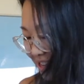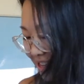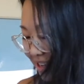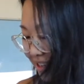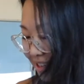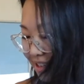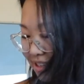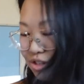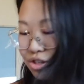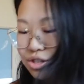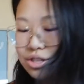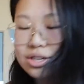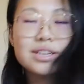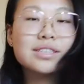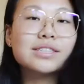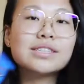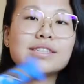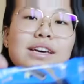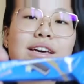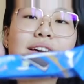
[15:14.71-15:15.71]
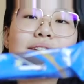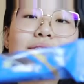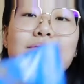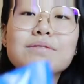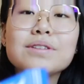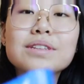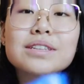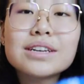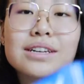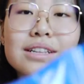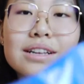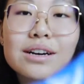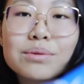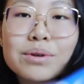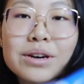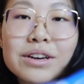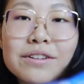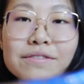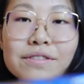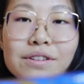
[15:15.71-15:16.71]
This is just a vanilla
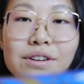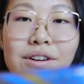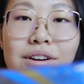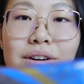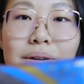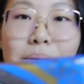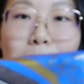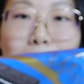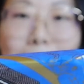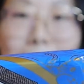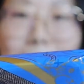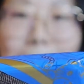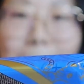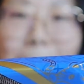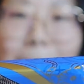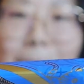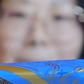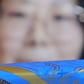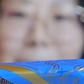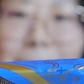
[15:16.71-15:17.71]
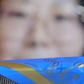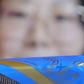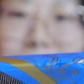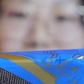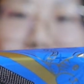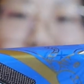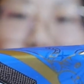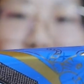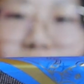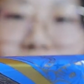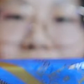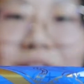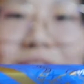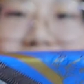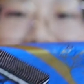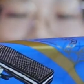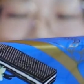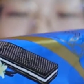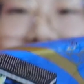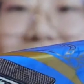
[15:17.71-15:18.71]
wafer
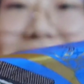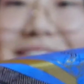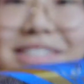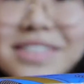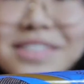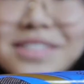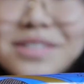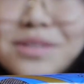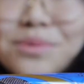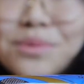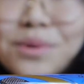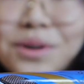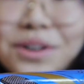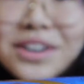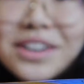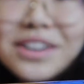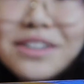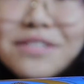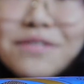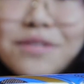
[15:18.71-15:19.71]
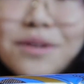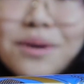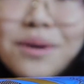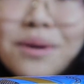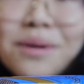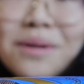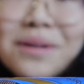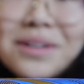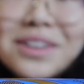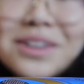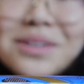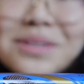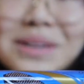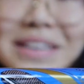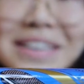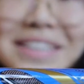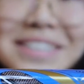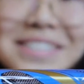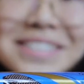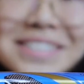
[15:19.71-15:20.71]
Oreo, and this is the wording for Oreo in
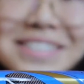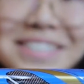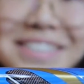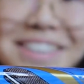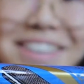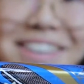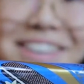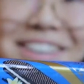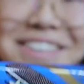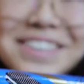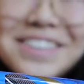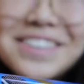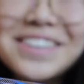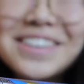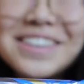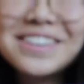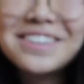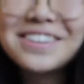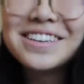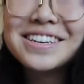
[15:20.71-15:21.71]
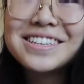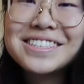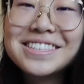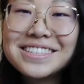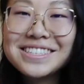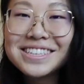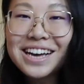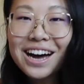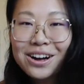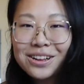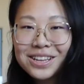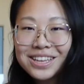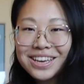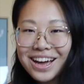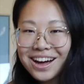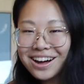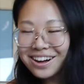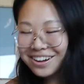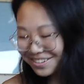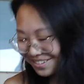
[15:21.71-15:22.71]
case you're curious. It's Ali
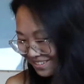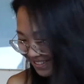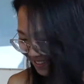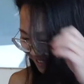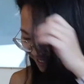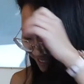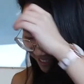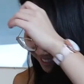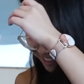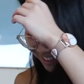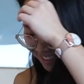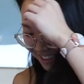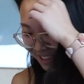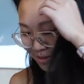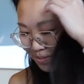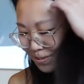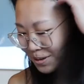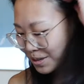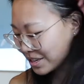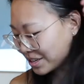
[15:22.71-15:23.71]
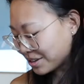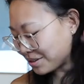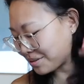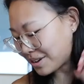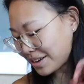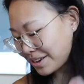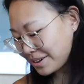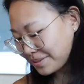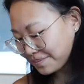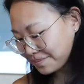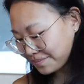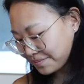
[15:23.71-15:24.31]
Al. Super cute, right?